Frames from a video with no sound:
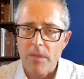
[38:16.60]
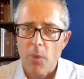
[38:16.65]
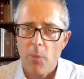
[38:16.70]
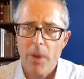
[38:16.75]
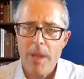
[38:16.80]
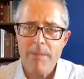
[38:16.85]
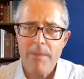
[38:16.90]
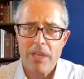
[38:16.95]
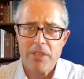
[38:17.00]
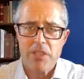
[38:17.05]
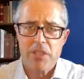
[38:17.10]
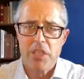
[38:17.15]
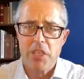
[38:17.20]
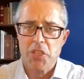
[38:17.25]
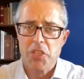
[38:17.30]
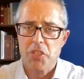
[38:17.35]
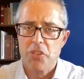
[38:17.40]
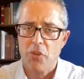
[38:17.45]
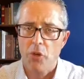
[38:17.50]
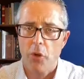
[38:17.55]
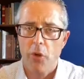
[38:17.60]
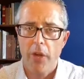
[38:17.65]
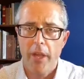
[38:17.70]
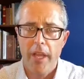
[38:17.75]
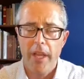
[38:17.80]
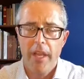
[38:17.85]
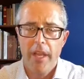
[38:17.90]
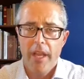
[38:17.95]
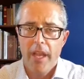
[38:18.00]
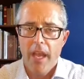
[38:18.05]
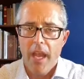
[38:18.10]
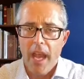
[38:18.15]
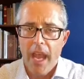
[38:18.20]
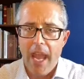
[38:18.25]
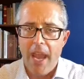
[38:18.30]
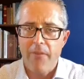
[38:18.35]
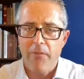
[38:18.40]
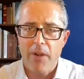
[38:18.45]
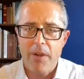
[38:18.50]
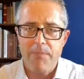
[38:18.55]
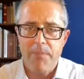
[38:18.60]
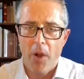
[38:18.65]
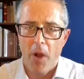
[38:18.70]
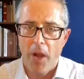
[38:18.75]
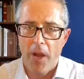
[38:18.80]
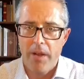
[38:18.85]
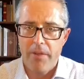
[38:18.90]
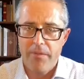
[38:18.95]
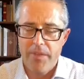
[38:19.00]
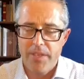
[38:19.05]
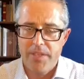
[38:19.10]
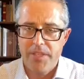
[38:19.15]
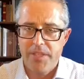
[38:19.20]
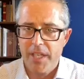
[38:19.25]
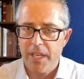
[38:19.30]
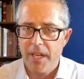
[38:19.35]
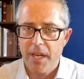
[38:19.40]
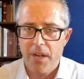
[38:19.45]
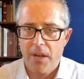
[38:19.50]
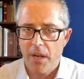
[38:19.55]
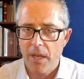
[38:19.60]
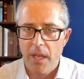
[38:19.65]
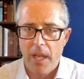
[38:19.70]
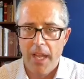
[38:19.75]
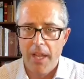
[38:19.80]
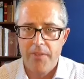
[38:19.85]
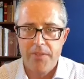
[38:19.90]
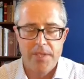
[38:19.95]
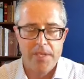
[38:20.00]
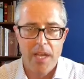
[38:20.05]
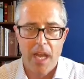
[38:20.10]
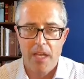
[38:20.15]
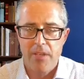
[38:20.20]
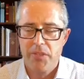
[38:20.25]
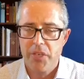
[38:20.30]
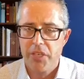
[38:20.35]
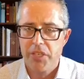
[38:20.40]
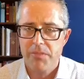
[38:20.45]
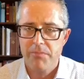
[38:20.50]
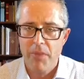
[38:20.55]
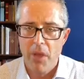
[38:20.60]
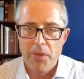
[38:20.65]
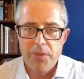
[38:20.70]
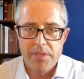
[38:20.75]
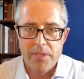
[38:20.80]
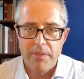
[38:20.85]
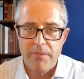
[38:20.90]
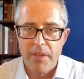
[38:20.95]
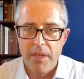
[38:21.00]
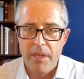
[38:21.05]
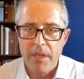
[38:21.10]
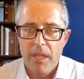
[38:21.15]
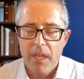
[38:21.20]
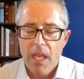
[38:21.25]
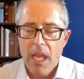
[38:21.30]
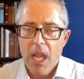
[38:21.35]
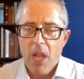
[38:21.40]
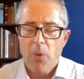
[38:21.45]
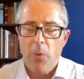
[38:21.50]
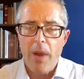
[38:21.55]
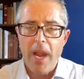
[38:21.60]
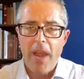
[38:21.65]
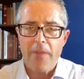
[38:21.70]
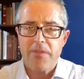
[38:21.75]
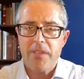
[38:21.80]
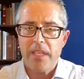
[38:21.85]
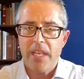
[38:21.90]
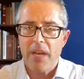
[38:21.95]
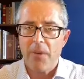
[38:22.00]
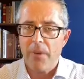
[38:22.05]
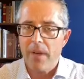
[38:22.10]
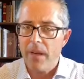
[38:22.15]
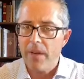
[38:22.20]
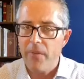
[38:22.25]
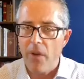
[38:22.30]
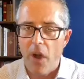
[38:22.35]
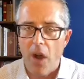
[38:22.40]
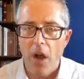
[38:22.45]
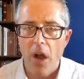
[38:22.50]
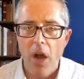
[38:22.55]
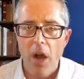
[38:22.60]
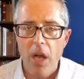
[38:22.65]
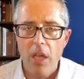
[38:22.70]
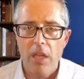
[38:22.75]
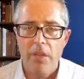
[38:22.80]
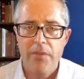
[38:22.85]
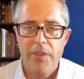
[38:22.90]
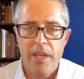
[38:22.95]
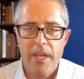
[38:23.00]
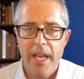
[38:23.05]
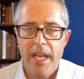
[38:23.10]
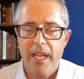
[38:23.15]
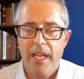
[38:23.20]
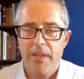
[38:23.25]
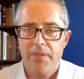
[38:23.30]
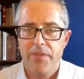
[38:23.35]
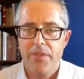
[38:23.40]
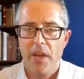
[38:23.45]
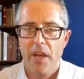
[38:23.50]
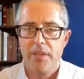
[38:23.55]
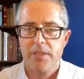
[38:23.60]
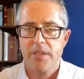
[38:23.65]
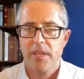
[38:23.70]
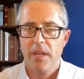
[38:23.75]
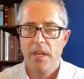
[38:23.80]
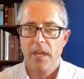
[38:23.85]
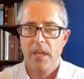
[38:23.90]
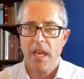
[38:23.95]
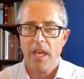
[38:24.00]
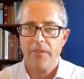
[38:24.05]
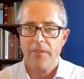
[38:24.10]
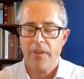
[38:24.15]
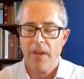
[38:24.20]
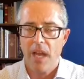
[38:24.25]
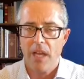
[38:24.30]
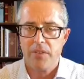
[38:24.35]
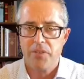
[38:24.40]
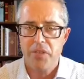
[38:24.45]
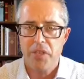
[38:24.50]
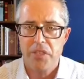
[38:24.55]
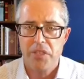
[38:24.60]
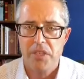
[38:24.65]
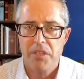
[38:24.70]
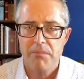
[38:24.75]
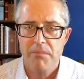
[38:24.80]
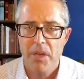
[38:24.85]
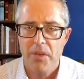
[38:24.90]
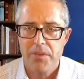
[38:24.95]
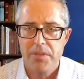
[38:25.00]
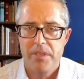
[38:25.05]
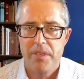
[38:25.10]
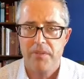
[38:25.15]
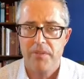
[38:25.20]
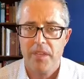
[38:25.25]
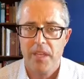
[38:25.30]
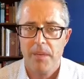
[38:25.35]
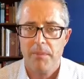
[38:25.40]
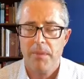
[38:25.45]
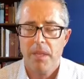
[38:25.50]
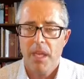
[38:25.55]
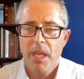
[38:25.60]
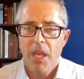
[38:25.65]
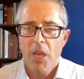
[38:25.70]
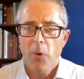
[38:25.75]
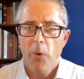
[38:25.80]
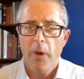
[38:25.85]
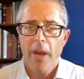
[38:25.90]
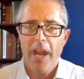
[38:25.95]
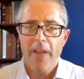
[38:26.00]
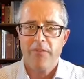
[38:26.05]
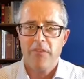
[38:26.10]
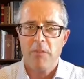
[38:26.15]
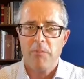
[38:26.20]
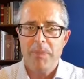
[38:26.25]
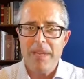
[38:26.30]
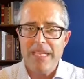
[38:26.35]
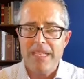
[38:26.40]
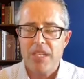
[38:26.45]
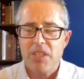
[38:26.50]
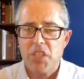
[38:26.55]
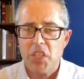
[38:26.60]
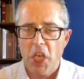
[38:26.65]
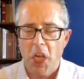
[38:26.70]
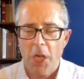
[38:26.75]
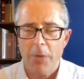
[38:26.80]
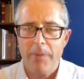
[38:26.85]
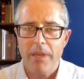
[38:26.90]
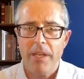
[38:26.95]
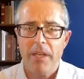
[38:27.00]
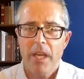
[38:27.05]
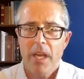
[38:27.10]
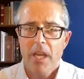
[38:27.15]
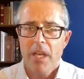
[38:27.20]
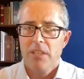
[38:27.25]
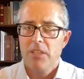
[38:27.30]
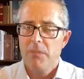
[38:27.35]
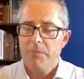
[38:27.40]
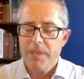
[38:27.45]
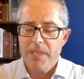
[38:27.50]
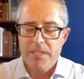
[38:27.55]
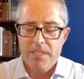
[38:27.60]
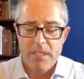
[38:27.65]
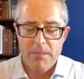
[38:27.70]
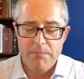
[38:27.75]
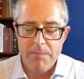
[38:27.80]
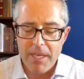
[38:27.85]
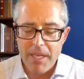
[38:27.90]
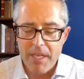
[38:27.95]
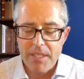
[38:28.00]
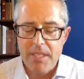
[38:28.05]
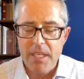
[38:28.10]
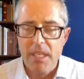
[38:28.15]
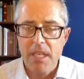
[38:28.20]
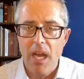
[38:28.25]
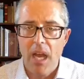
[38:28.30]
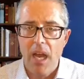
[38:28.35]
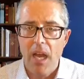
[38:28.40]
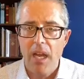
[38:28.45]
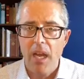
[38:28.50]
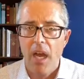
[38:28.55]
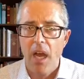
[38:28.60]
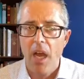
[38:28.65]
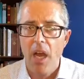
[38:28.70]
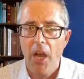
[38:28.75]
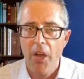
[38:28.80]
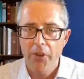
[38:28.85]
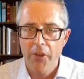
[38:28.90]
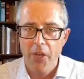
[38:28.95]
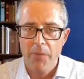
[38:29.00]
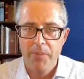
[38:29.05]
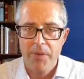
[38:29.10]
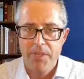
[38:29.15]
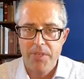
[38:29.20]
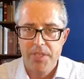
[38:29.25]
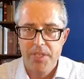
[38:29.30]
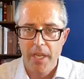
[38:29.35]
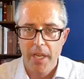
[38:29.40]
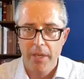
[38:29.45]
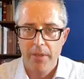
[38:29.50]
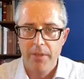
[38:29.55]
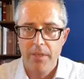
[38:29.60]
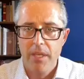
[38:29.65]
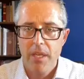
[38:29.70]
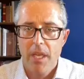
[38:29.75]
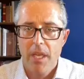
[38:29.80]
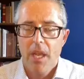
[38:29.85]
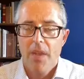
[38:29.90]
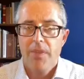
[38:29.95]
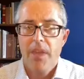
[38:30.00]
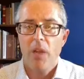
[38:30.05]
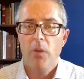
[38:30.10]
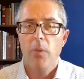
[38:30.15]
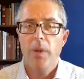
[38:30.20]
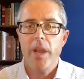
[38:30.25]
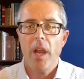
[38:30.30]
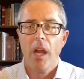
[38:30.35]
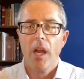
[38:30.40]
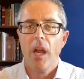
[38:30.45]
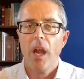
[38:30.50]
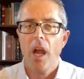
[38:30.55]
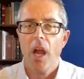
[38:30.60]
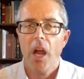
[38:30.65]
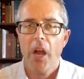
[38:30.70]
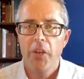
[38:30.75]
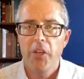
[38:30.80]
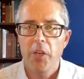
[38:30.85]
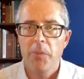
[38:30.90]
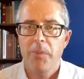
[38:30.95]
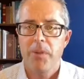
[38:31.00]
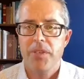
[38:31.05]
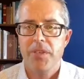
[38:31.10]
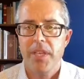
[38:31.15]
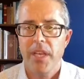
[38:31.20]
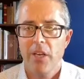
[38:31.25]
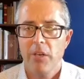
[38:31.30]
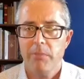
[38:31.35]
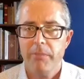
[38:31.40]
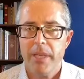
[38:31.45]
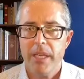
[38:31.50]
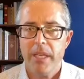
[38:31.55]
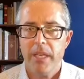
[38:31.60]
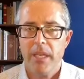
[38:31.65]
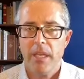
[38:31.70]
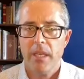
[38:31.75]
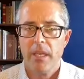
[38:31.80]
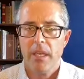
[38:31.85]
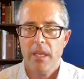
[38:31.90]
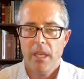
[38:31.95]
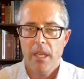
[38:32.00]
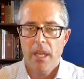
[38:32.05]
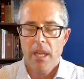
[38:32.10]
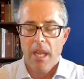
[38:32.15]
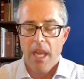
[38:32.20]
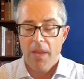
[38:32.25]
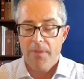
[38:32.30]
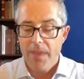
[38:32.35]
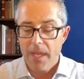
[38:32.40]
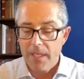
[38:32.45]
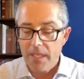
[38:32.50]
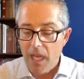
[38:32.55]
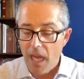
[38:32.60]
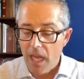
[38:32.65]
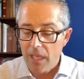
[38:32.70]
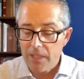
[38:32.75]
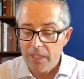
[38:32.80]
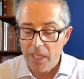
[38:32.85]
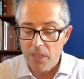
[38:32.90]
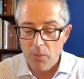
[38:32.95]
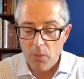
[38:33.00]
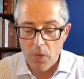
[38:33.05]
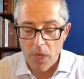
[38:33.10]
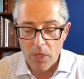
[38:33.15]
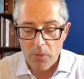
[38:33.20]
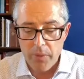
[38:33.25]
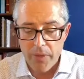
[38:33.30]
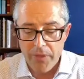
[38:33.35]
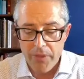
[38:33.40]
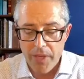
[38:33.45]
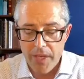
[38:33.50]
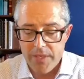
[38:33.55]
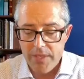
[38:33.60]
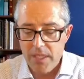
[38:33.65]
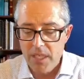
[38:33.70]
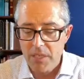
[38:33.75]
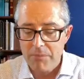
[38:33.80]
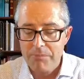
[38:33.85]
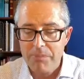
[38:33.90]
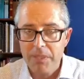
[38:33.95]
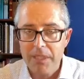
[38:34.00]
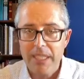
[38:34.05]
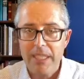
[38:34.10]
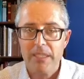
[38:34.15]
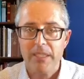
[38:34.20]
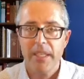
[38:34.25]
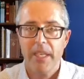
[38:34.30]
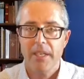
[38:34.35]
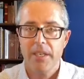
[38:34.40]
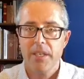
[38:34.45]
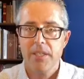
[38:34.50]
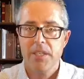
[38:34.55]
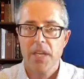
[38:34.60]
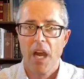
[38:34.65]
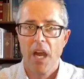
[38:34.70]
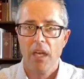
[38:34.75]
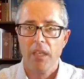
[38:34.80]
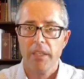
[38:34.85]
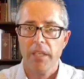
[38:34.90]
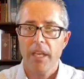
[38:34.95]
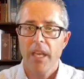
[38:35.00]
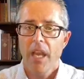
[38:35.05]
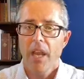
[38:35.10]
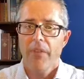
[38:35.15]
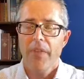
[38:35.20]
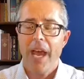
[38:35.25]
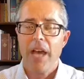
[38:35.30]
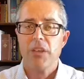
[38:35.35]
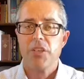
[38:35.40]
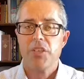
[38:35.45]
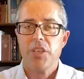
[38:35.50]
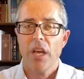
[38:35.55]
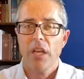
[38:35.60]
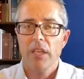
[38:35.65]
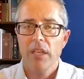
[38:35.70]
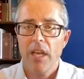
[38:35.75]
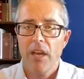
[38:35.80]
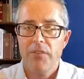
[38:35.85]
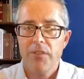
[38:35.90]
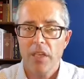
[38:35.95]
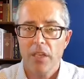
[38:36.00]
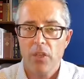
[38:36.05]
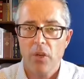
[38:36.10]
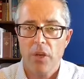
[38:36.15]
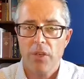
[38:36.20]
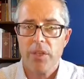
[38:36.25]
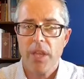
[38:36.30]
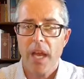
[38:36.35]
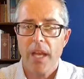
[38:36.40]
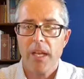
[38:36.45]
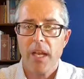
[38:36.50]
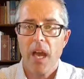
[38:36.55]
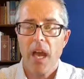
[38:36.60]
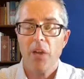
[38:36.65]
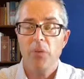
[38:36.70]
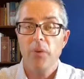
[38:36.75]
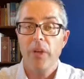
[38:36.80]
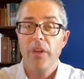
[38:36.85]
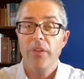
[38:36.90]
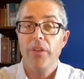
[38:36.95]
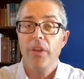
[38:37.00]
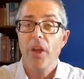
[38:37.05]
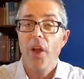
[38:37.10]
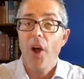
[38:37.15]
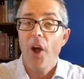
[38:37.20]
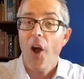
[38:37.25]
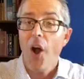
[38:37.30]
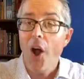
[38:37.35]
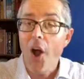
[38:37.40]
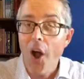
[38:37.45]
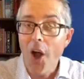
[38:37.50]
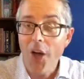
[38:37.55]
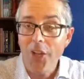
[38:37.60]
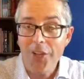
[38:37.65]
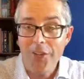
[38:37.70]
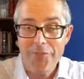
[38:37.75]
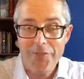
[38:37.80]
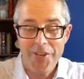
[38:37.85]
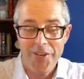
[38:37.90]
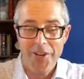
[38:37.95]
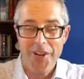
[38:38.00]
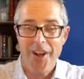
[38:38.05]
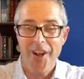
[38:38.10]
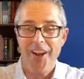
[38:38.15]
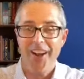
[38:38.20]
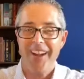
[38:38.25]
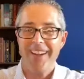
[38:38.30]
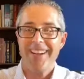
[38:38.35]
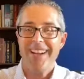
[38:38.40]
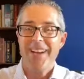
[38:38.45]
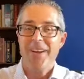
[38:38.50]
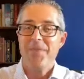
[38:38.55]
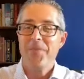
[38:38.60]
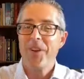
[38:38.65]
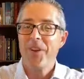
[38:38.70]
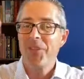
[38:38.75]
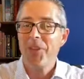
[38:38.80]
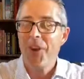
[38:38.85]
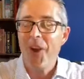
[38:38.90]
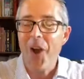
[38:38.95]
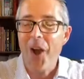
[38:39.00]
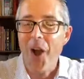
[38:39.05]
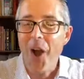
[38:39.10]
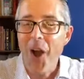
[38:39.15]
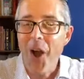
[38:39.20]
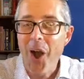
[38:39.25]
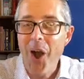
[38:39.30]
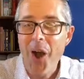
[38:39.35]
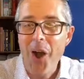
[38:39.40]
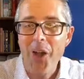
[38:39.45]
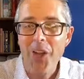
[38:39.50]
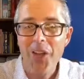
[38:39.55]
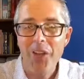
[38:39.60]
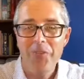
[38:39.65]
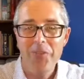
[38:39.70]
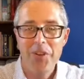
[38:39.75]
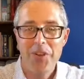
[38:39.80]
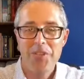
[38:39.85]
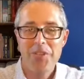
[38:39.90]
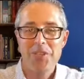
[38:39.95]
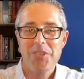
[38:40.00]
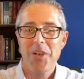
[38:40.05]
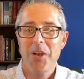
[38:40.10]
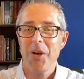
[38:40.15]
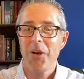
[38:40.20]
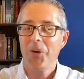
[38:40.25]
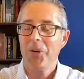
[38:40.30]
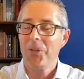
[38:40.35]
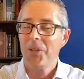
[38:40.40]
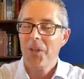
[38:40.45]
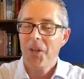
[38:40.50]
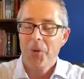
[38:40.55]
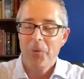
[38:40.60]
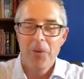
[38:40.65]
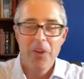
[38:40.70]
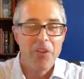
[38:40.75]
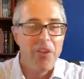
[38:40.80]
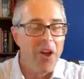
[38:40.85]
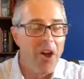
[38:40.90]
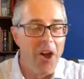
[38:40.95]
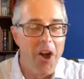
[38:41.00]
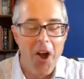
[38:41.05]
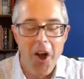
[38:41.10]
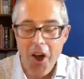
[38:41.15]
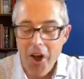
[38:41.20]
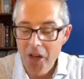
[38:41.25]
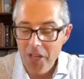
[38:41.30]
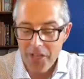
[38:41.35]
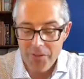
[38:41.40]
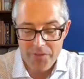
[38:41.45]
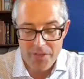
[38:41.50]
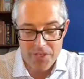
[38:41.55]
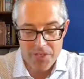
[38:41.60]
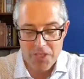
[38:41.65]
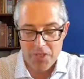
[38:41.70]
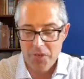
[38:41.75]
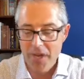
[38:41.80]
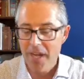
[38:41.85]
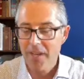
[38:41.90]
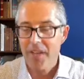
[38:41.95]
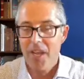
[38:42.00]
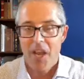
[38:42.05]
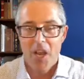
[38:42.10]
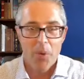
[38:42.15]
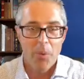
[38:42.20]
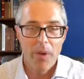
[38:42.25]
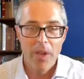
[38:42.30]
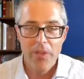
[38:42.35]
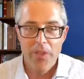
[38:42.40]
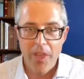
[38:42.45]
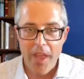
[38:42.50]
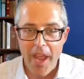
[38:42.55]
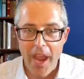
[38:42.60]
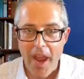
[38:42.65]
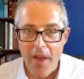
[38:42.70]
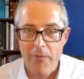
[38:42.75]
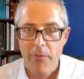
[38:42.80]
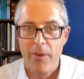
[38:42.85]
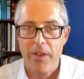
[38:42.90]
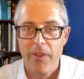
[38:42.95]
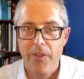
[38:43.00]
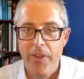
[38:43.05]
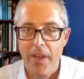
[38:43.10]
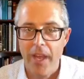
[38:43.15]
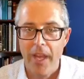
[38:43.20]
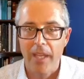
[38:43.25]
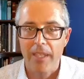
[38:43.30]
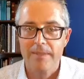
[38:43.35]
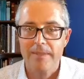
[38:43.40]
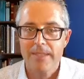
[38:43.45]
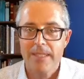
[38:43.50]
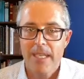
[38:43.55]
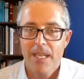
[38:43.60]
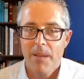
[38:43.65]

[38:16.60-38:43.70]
We must destroy every part of the sin in our lives, not just most of it. We have to get rid of all of the negative thoughts in our life, not just most of them. We have to be determined to be submitted to God 100%, that we are 100% obedient and that God can work with us completely and entirely. Thou shalt love the Lord thy God with all of your heart, with all of your soul, with all of your strength, with everything.